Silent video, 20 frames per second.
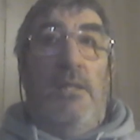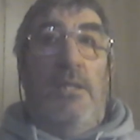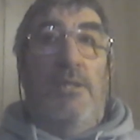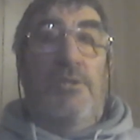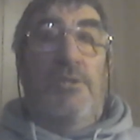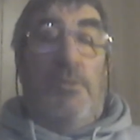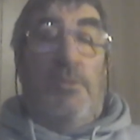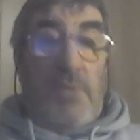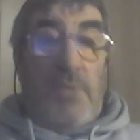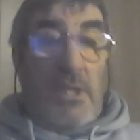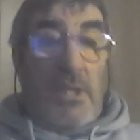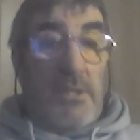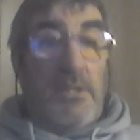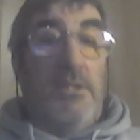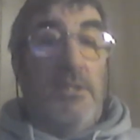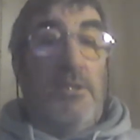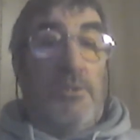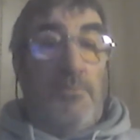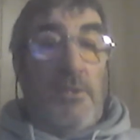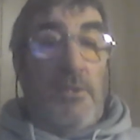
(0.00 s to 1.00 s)
It's a bloody
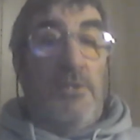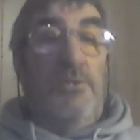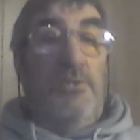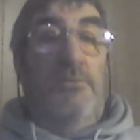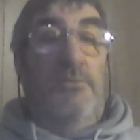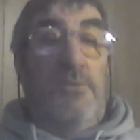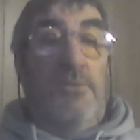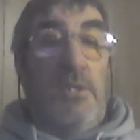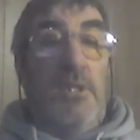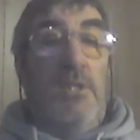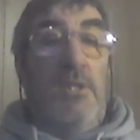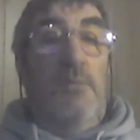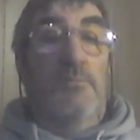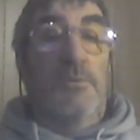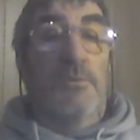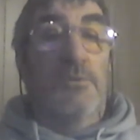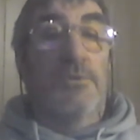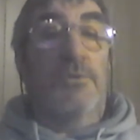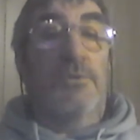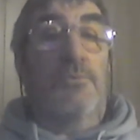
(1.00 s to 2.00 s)
expensive
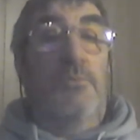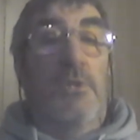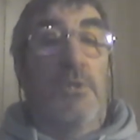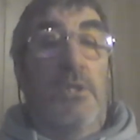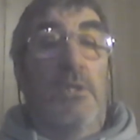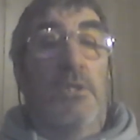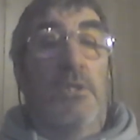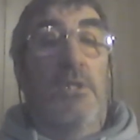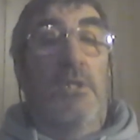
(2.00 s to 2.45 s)
camera as well.